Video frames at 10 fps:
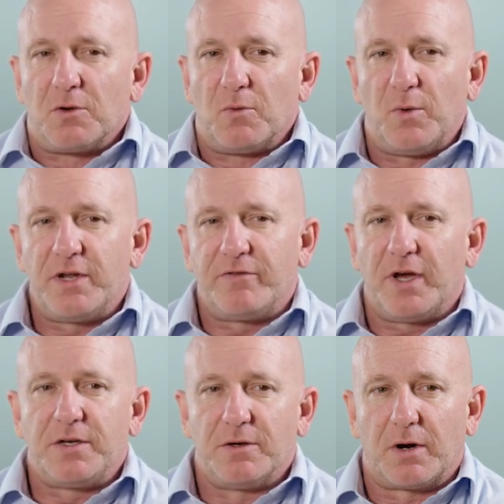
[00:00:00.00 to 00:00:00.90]
We
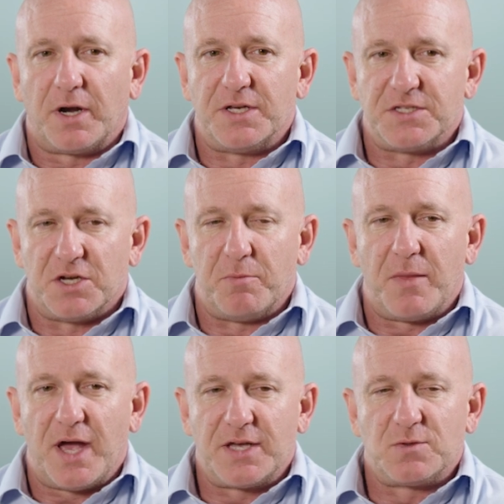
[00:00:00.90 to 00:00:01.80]
define tokenism
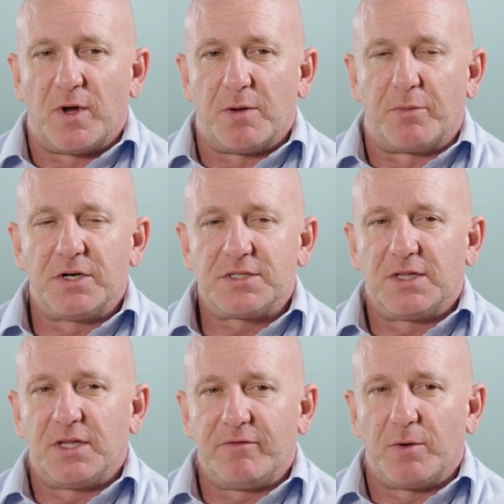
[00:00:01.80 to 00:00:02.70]
as when a
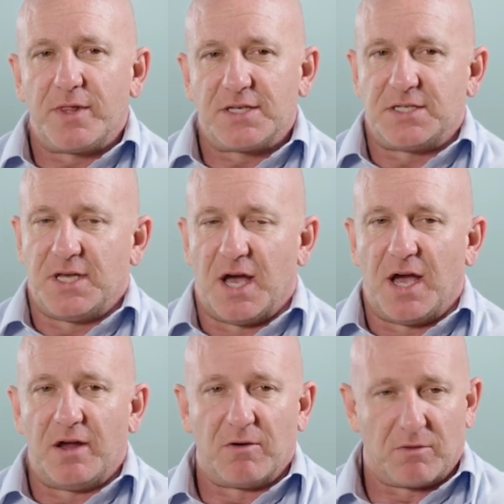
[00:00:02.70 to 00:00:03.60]
person living with
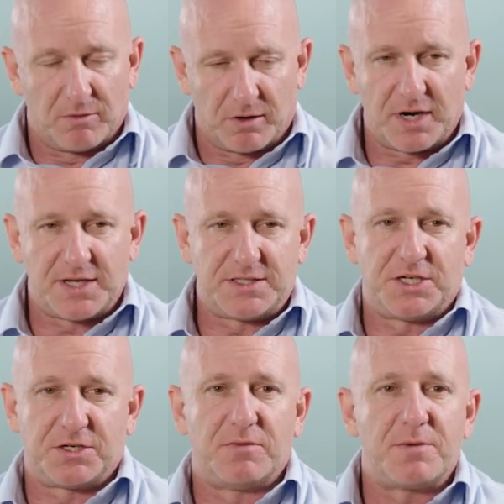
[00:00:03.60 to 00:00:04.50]
SCI or an
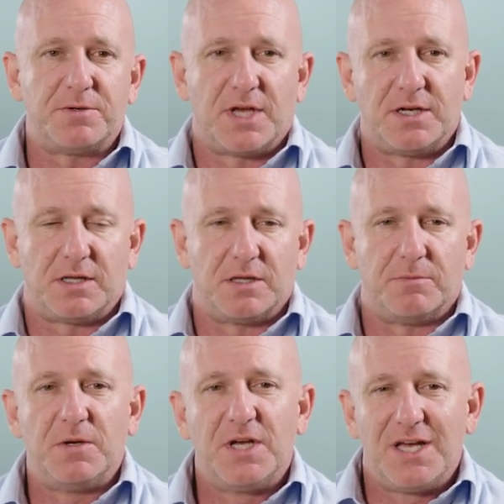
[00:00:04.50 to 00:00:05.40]
organization representing them